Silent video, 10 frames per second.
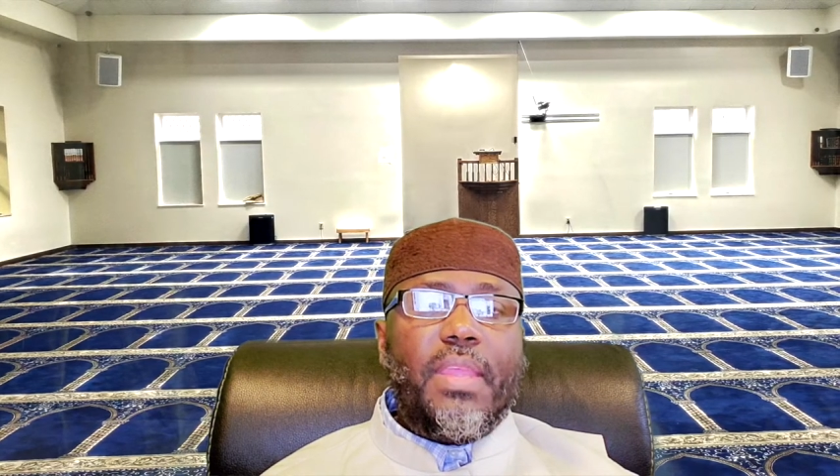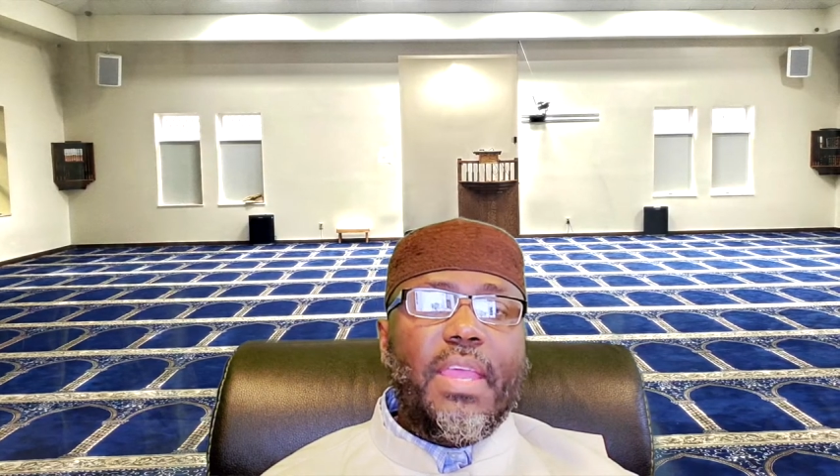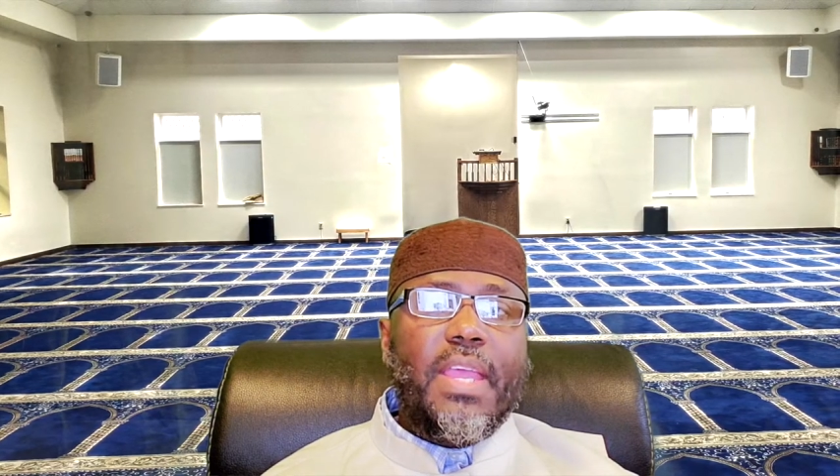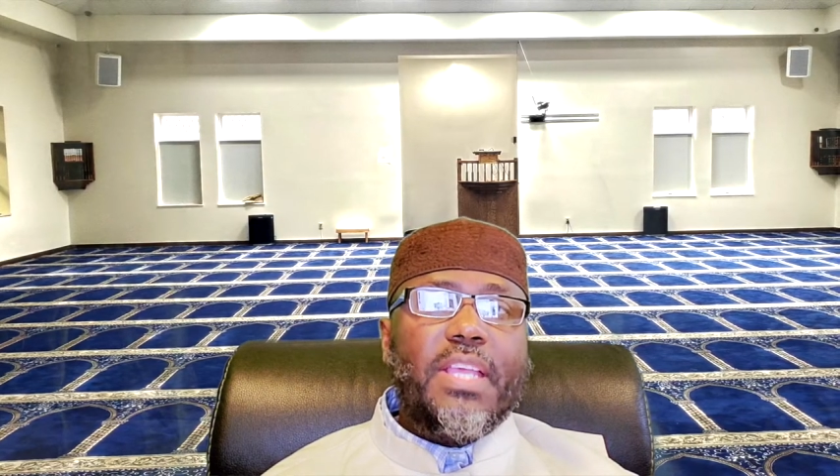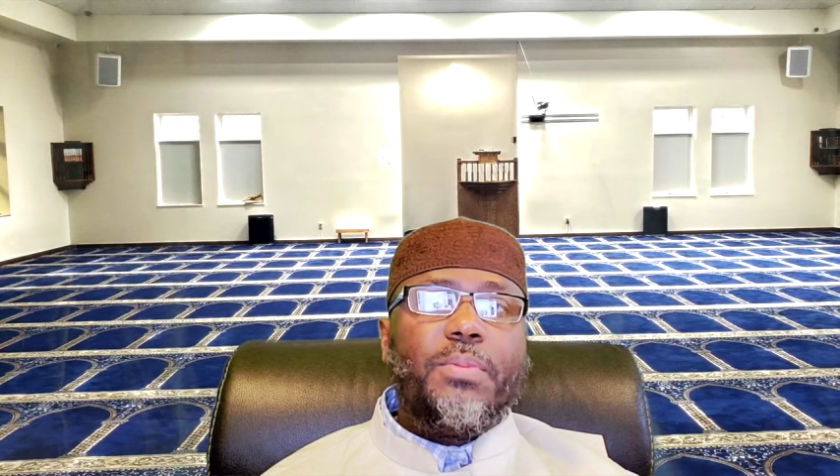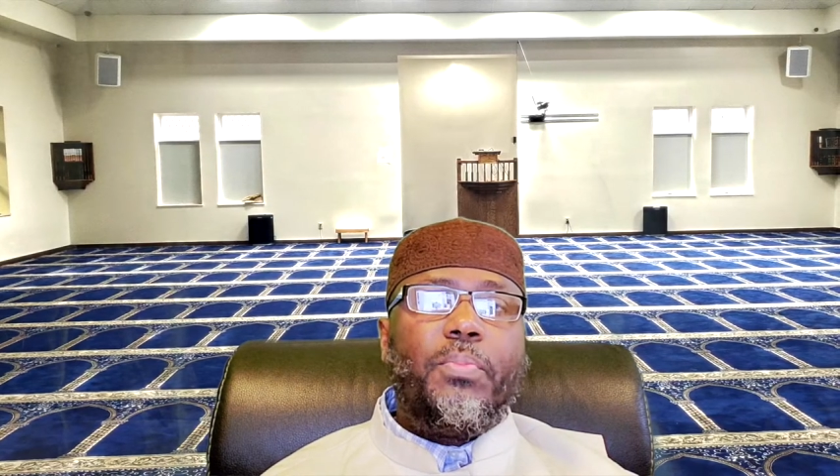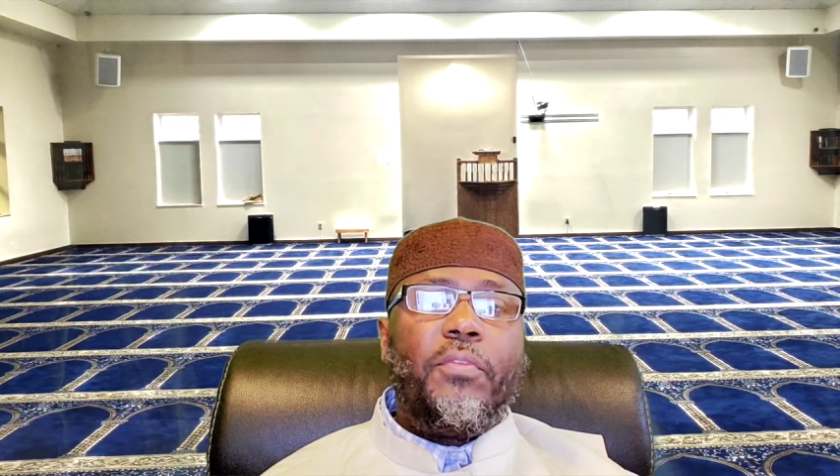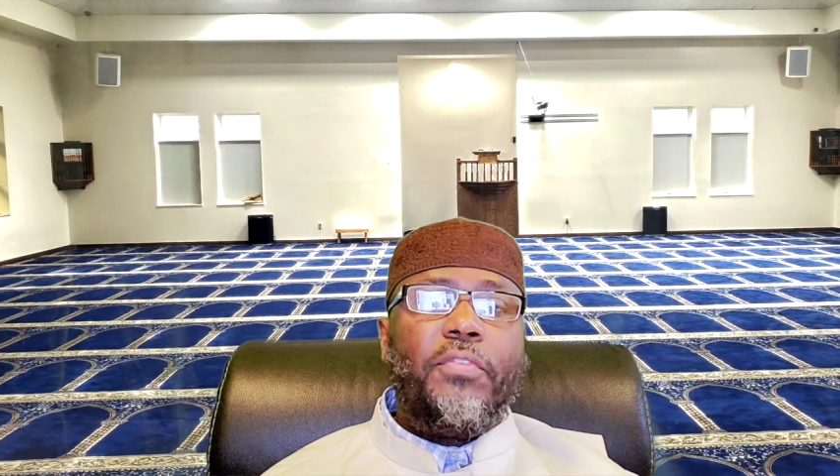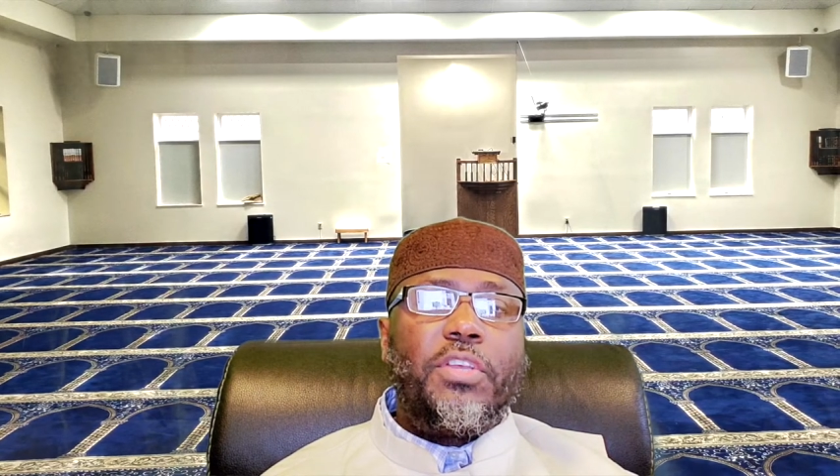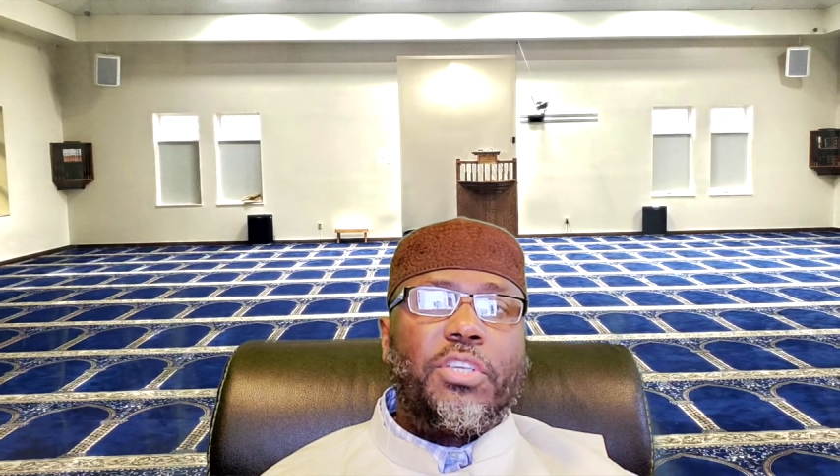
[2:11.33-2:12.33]
is
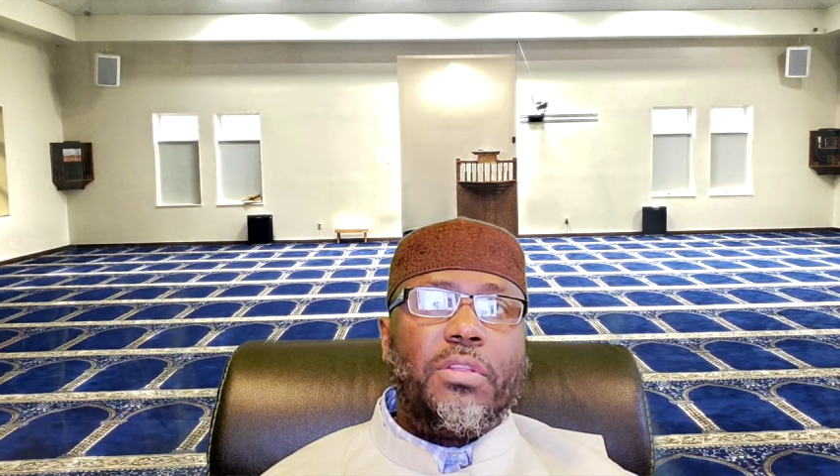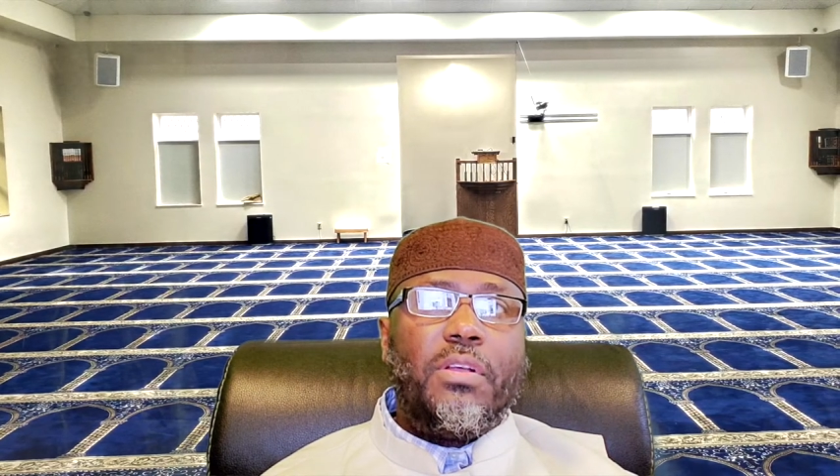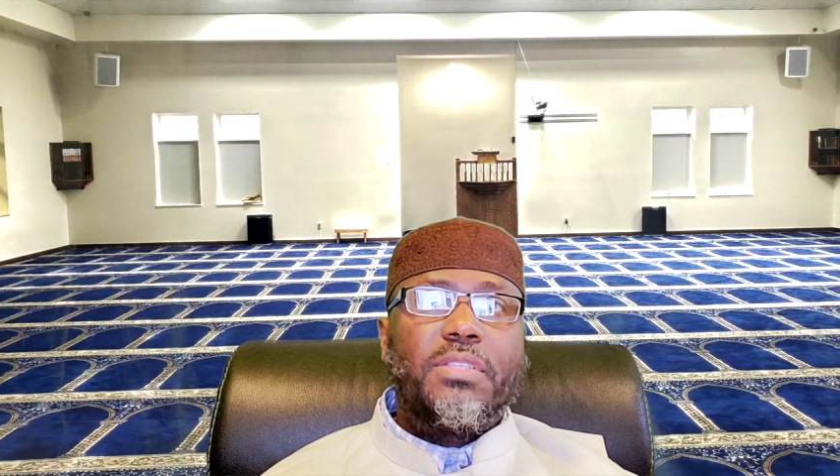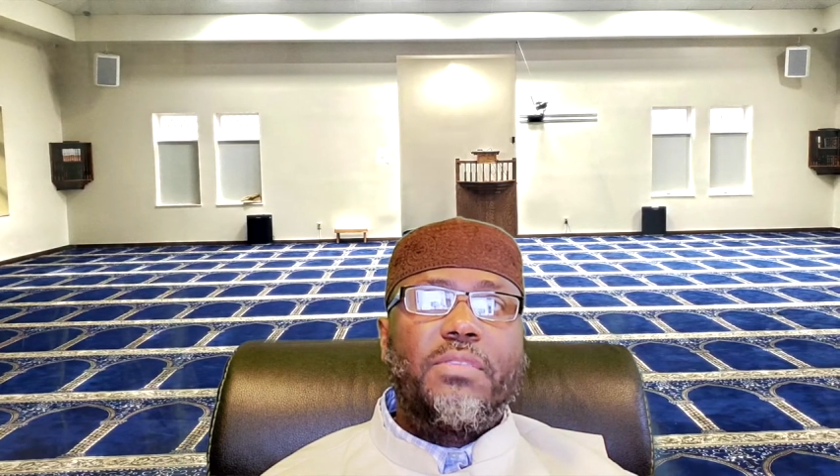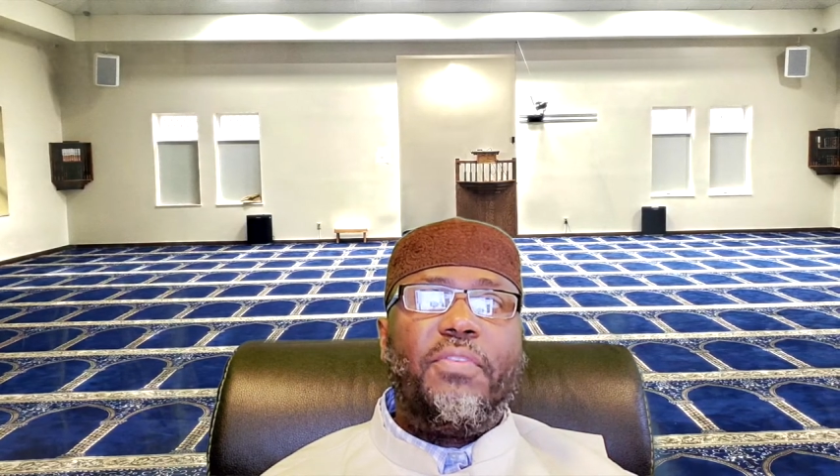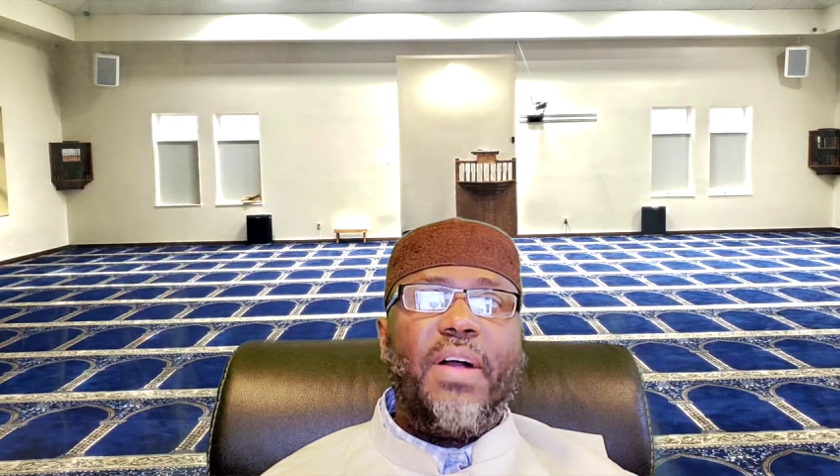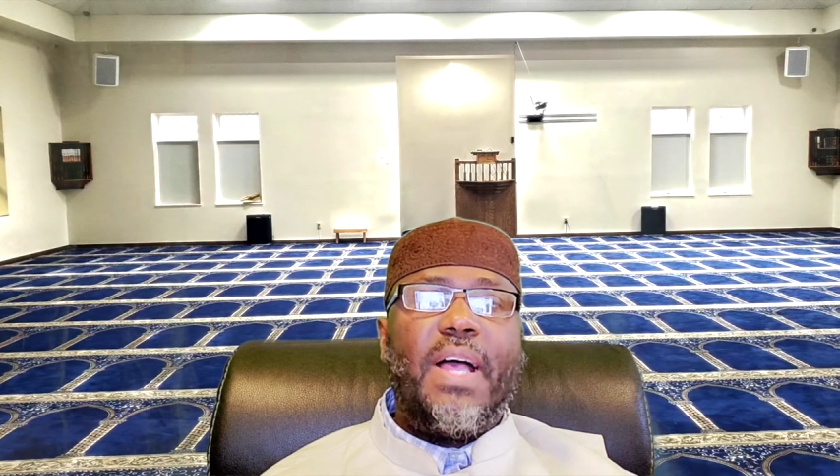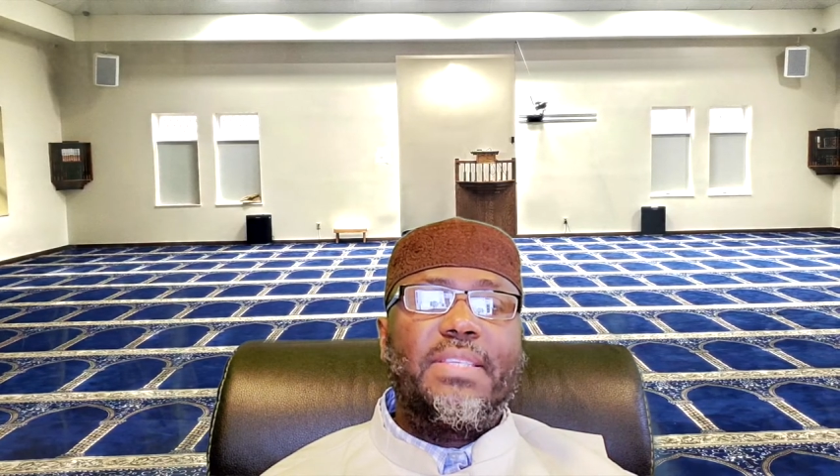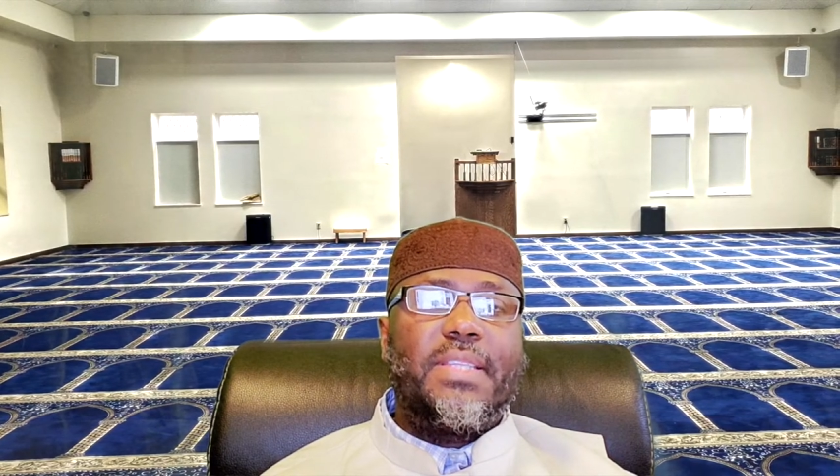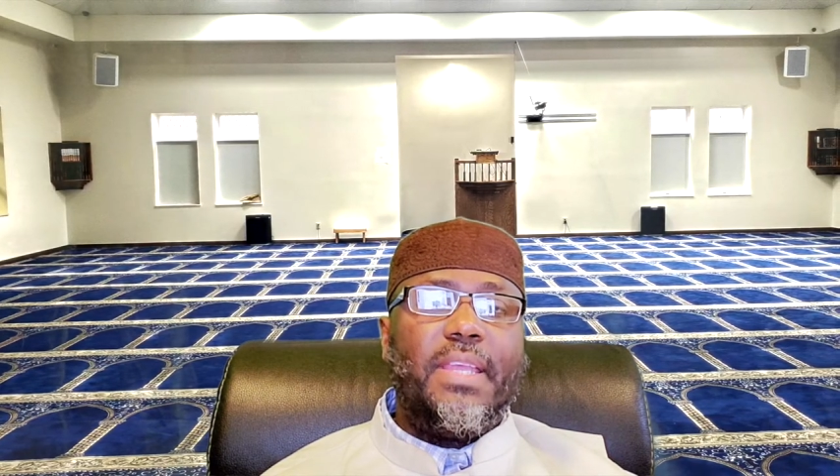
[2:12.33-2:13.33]
professionals
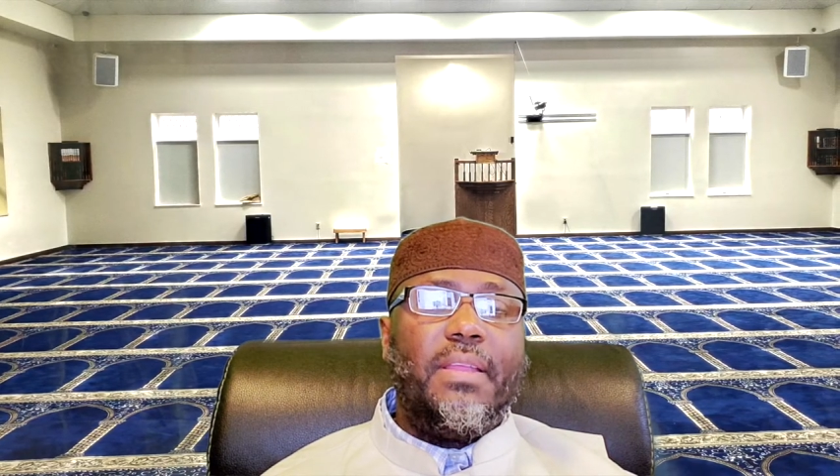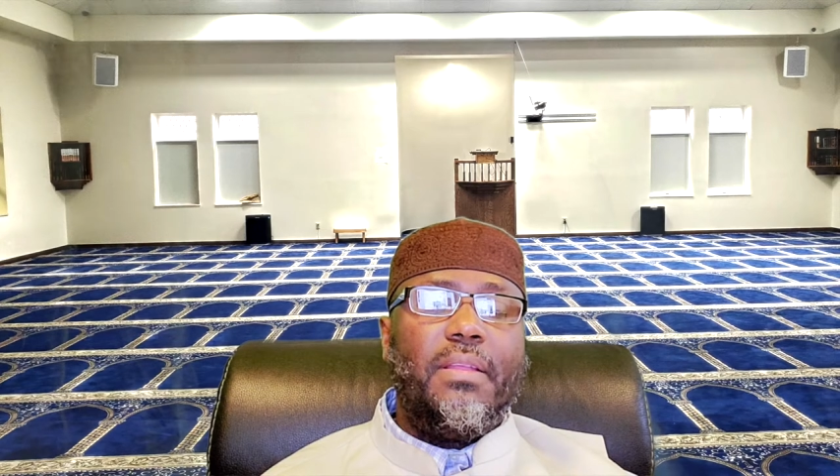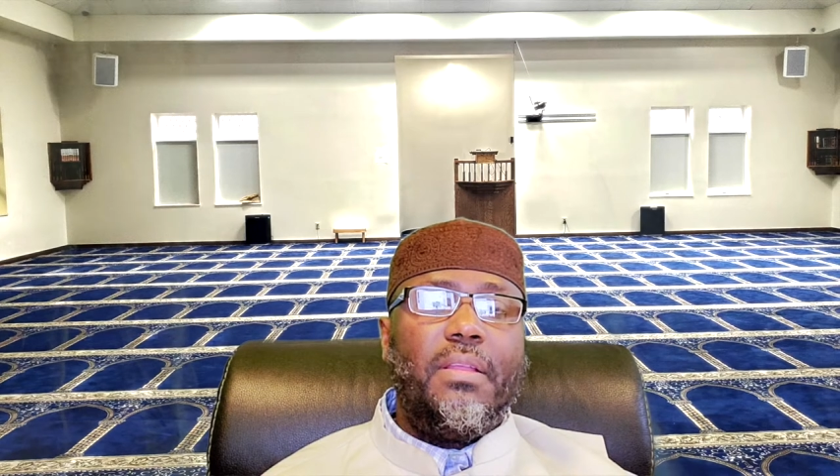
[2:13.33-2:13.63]
fasting,